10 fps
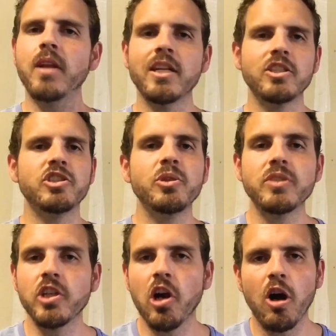not just
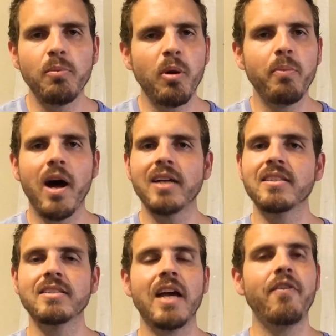using cardboard
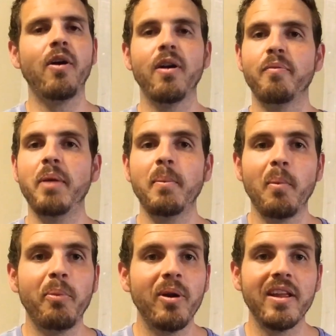boxes, I've heard of
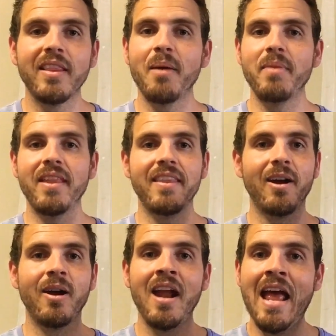people putting them in
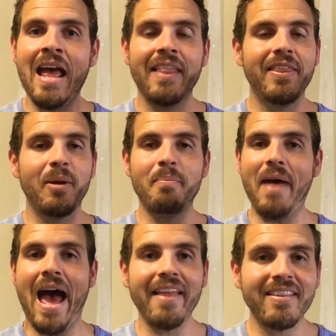their
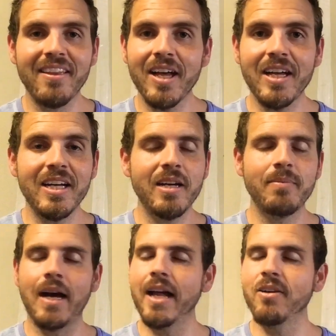
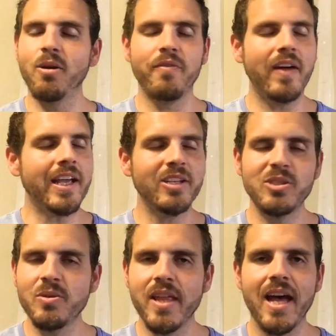bathtub. I don't know if I could
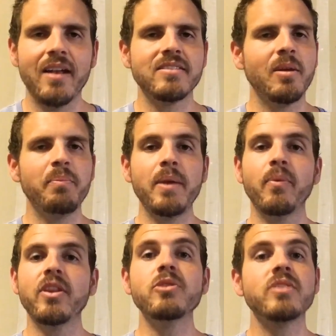do that. Some
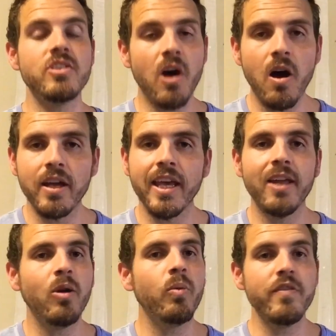people, they use a dog
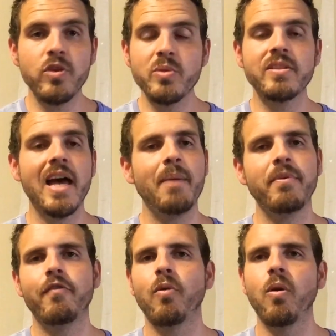kennel. We've used that
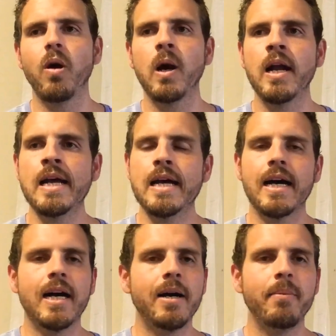before.
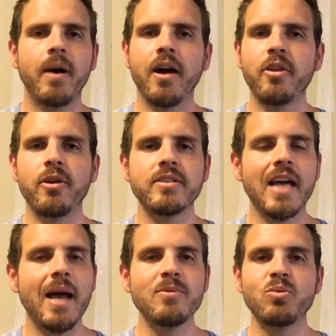Other
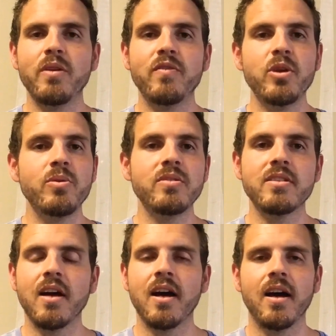times we've
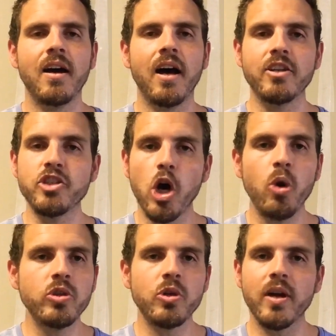used a
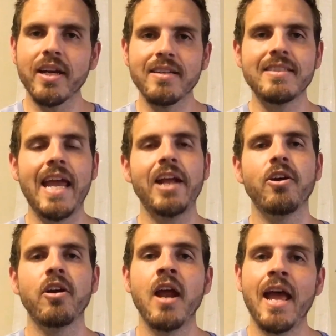tote or a
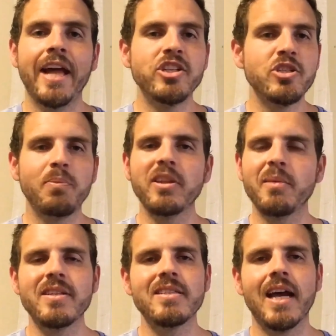container and just put
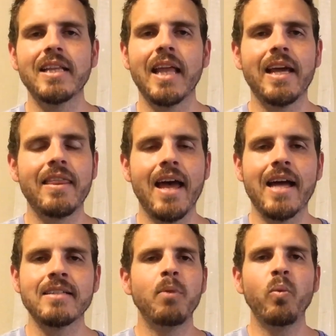them inside like
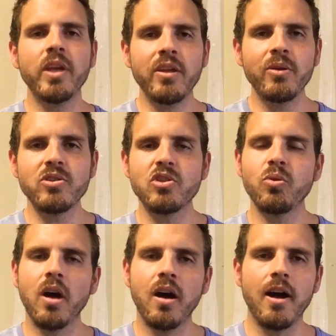that. We used
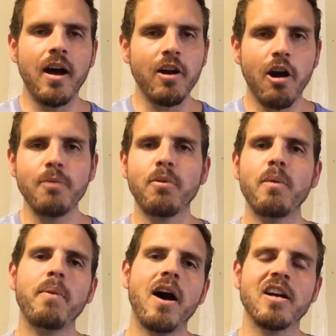a cardboard
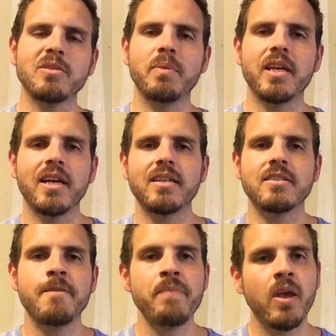box because
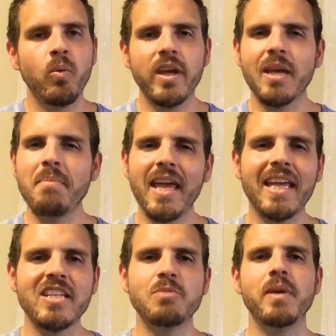we can make it
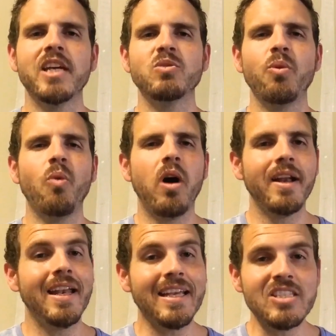as big as we want and
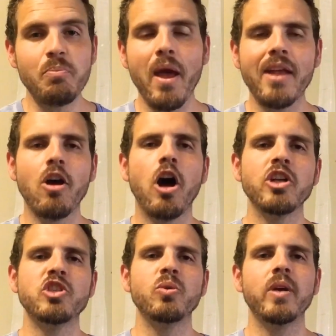expand
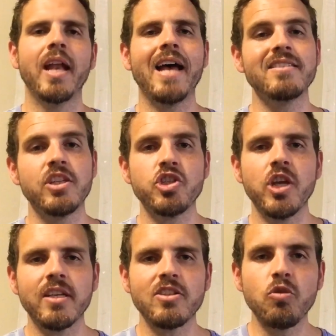onto it as the
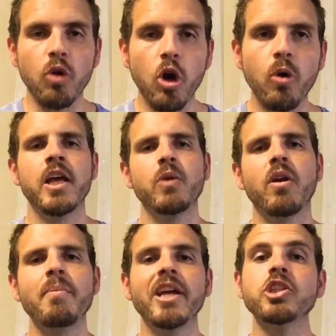chicks grow. You want to
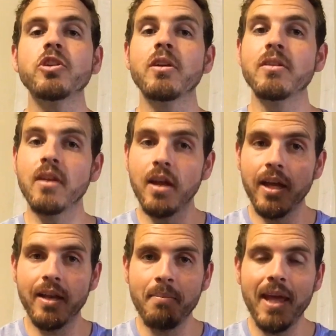make sure
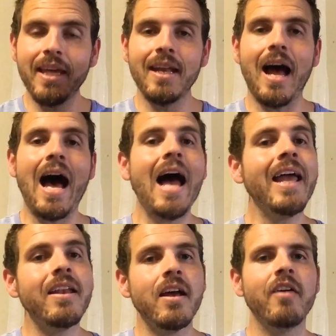and make it high
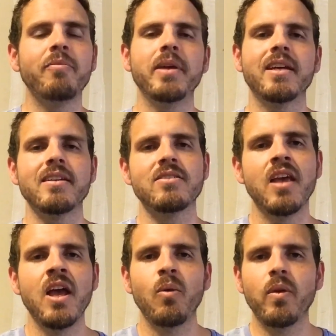enough, because
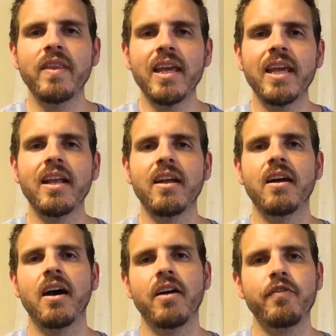when they get
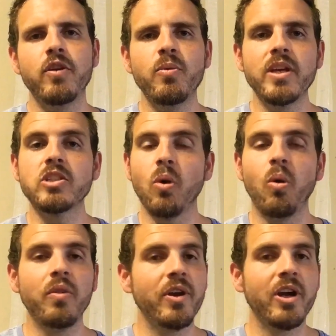a few weeks old,
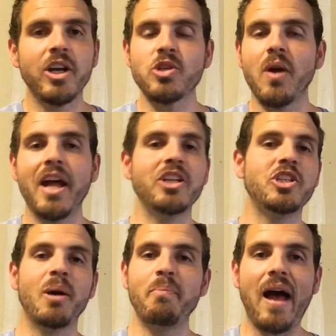they're going to try and
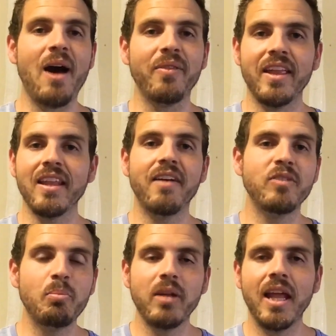jump out. They love to
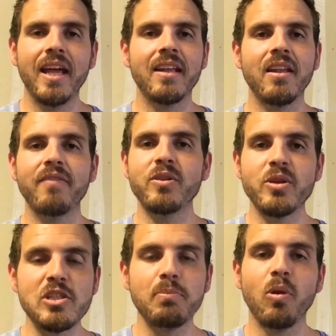play and love to
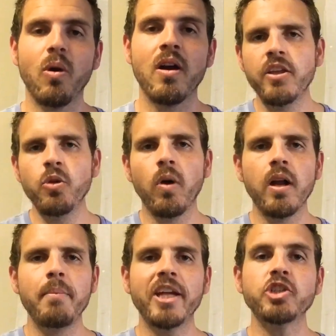explore. You want to
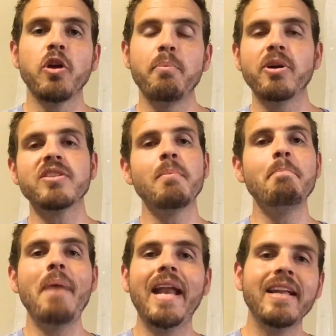make sure and put some
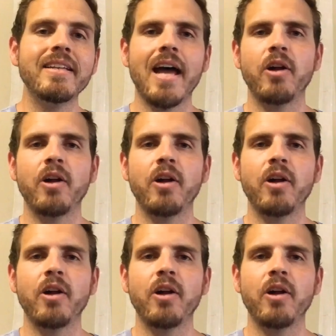bedding down.